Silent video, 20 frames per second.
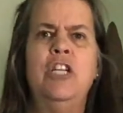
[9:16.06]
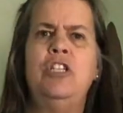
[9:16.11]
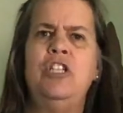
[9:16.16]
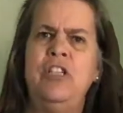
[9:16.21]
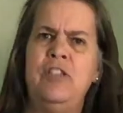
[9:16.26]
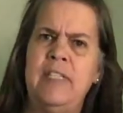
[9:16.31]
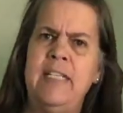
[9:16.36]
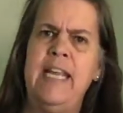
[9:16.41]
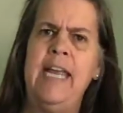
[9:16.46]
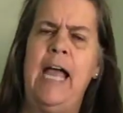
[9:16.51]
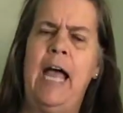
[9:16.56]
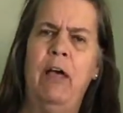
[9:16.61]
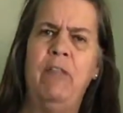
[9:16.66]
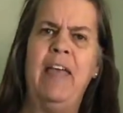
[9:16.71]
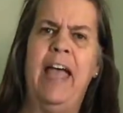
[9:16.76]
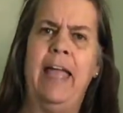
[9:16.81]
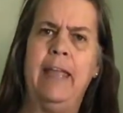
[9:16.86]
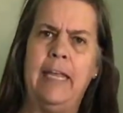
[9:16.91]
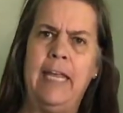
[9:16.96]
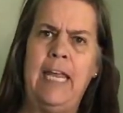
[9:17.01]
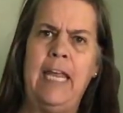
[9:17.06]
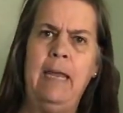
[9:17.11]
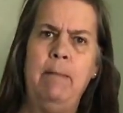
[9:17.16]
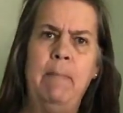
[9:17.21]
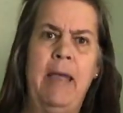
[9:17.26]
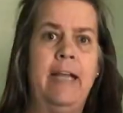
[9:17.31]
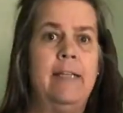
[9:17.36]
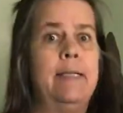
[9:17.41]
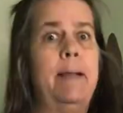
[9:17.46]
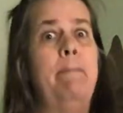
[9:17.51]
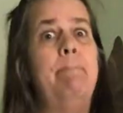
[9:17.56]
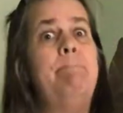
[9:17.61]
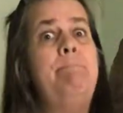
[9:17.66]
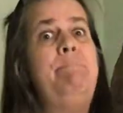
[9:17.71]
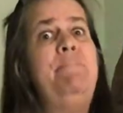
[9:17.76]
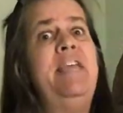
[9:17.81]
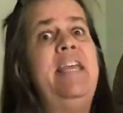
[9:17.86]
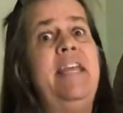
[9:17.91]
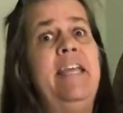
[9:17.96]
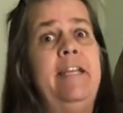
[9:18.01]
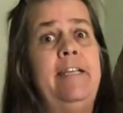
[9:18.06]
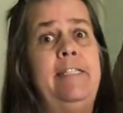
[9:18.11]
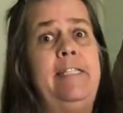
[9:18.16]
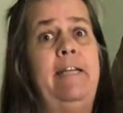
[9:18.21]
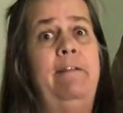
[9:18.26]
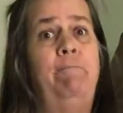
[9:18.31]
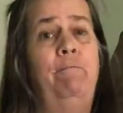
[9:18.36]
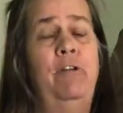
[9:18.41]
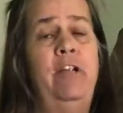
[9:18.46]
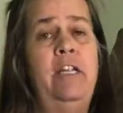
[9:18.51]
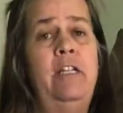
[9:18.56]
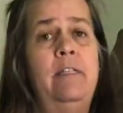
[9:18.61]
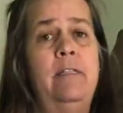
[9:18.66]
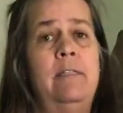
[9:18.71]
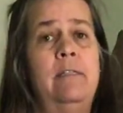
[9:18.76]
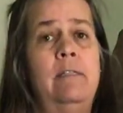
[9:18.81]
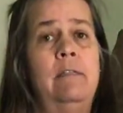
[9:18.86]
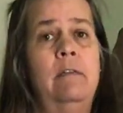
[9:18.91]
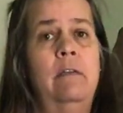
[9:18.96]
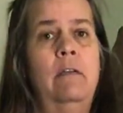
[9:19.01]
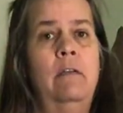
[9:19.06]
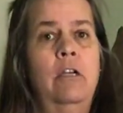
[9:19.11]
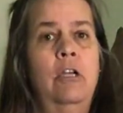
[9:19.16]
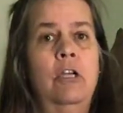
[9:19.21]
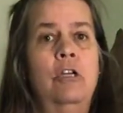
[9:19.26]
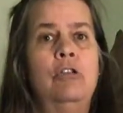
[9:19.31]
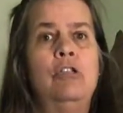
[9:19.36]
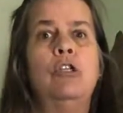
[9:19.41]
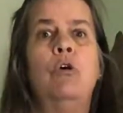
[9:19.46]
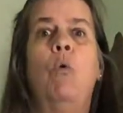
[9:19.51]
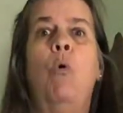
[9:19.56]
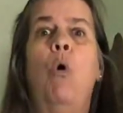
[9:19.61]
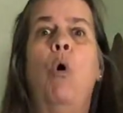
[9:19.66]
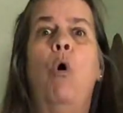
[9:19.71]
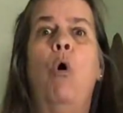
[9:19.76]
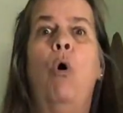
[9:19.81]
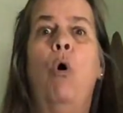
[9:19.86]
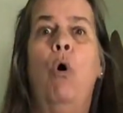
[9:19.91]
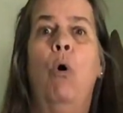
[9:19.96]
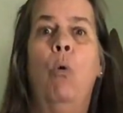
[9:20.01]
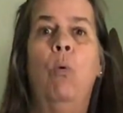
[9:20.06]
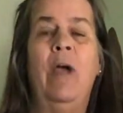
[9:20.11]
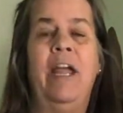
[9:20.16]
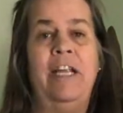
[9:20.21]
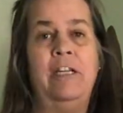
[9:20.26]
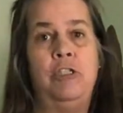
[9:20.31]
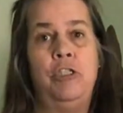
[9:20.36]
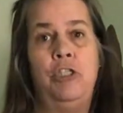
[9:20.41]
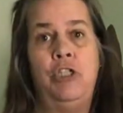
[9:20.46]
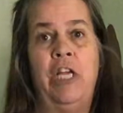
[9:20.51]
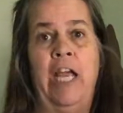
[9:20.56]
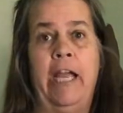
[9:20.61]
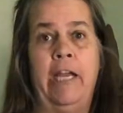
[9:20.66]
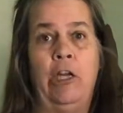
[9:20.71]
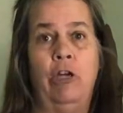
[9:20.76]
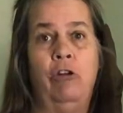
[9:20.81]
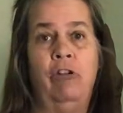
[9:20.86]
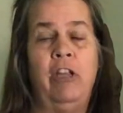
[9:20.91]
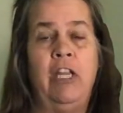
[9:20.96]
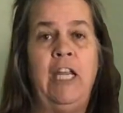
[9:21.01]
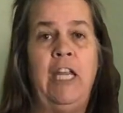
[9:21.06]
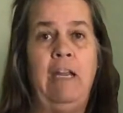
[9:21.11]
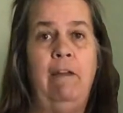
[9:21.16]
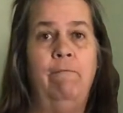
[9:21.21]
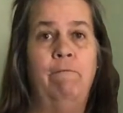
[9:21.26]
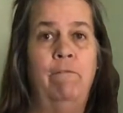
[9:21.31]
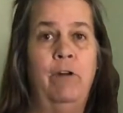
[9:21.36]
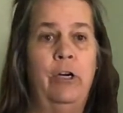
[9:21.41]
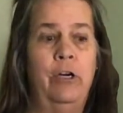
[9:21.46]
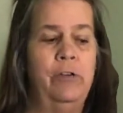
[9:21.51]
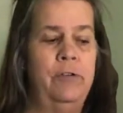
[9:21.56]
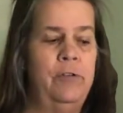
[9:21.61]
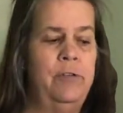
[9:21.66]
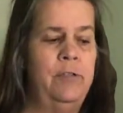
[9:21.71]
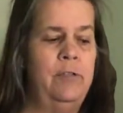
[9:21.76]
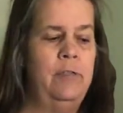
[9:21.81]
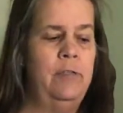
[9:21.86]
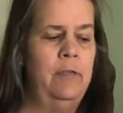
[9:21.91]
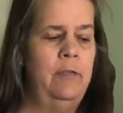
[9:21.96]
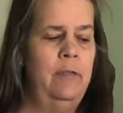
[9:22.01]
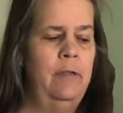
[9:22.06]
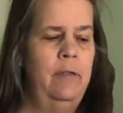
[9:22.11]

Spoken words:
Do you see how that key makes a big difference? So always check your key first.